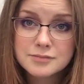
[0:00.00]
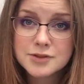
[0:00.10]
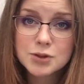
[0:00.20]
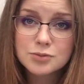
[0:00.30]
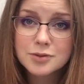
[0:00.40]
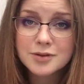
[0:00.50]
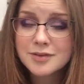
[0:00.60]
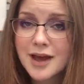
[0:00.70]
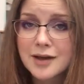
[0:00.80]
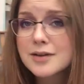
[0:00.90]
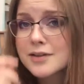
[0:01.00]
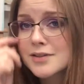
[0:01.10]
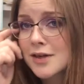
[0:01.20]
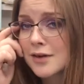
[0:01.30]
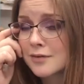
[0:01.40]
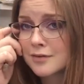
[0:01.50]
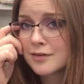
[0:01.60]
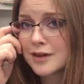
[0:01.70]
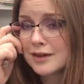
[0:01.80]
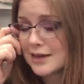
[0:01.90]
So yeah, let's not
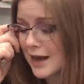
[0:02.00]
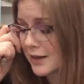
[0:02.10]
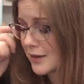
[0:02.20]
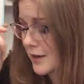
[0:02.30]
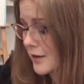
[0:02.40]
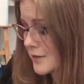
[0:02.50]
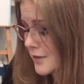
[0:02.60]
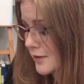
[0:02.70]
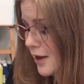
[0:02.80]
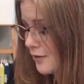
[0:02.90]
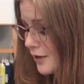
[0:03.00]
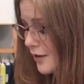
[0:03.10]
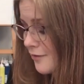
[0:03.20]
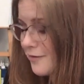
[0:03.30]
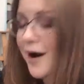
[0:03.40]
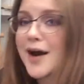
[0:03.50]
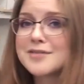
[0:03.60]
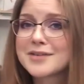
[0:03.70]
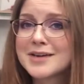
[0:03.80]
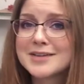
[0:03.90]
dilly-dally. I still have like
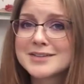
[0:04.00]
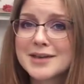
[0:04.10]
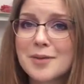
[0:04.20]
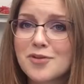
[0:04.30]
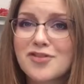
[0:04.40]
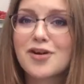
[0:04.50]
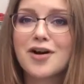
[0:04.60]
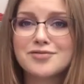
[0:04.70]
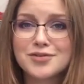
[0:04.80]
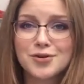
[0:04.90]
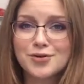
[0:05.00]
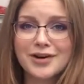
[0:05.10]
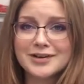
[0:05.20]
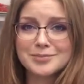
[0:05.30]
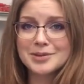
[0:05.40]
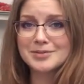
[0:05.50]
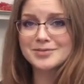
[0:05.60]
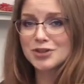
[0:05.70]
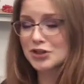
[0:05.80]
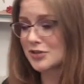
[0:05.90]
5 minutes. I've already been
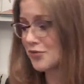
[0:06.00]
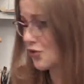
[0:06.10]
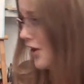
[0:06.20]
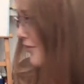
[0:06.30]
talking for